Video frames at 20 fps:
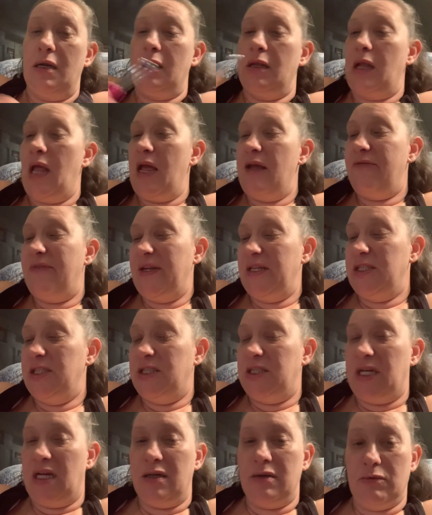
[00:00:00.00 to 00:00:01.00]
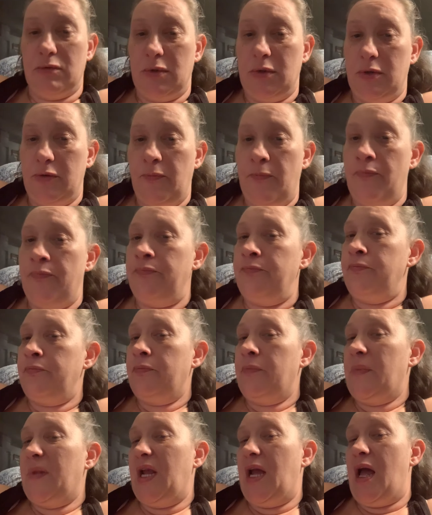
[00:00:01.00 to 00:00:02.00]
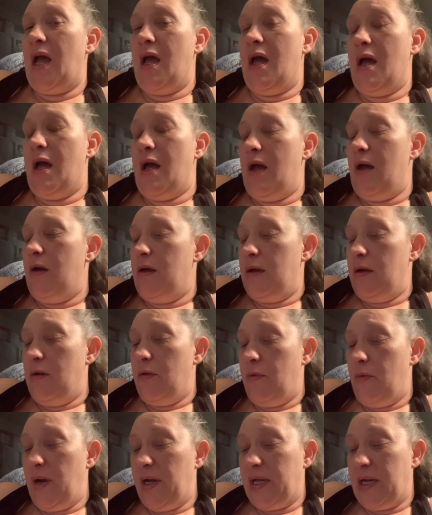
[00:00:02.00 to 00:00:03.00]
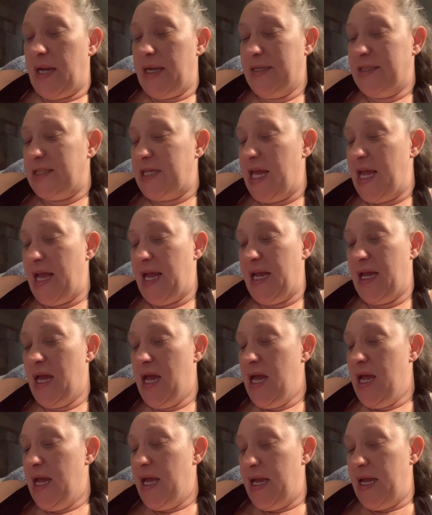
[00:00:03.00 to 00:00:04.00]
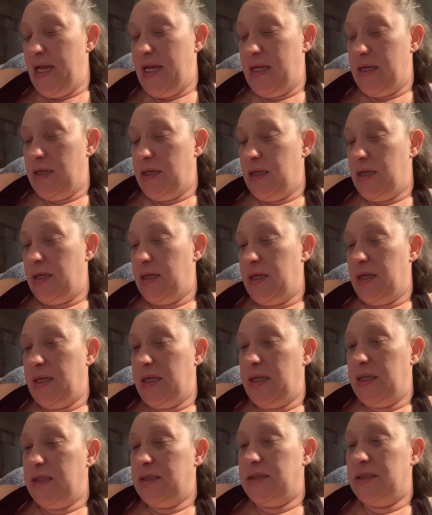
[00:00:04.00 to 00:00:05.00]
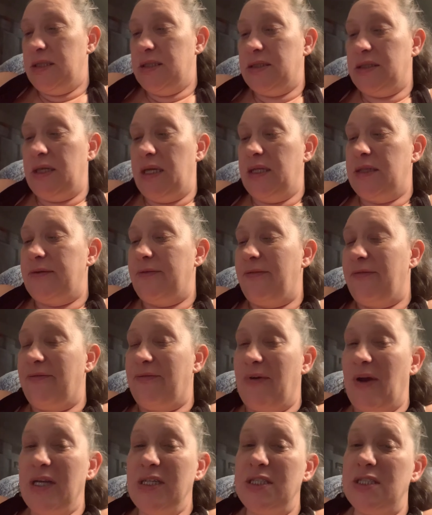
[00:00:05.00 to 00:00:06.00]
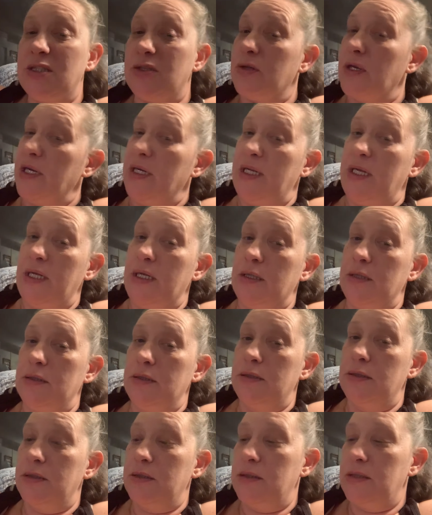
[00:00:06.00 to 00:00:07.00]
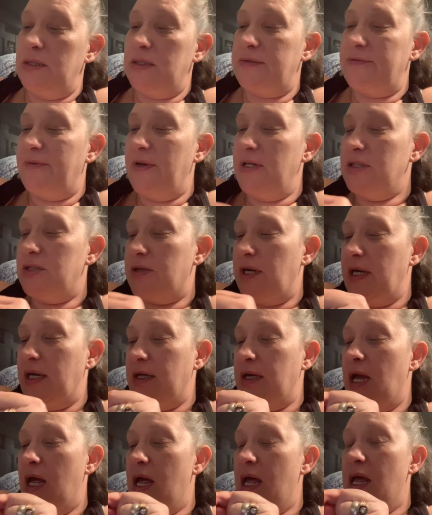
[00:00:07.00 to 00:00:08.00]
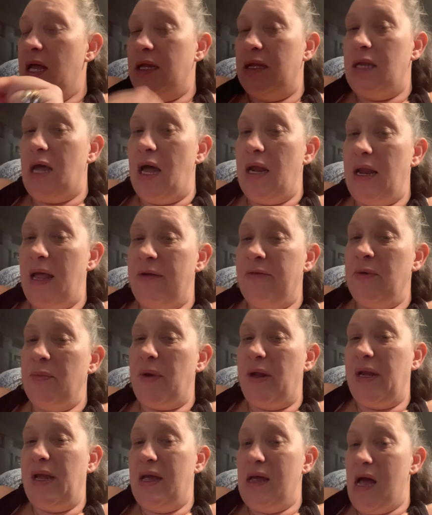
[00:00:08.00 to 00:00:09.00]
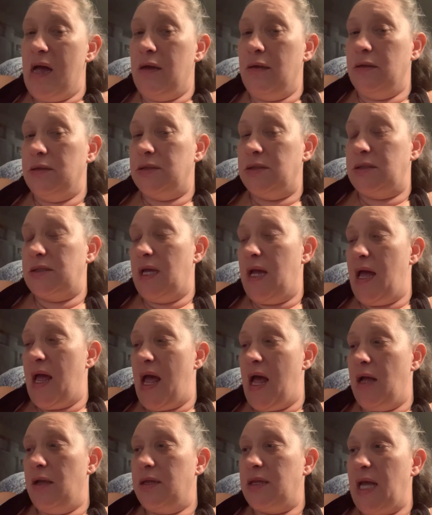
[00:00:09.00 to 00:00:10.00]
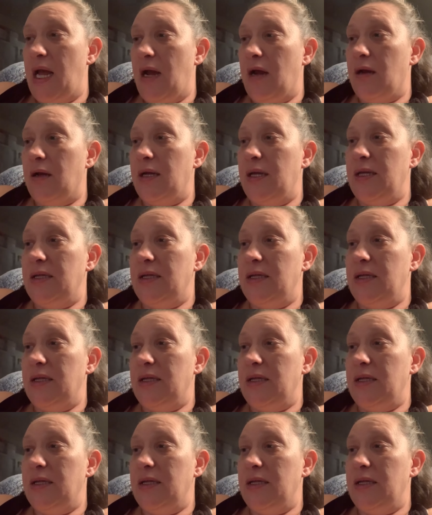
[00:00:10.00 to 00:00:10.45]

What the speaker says: life in general. What can I say? It's frustrating. It's frustrating. Not everybody else out there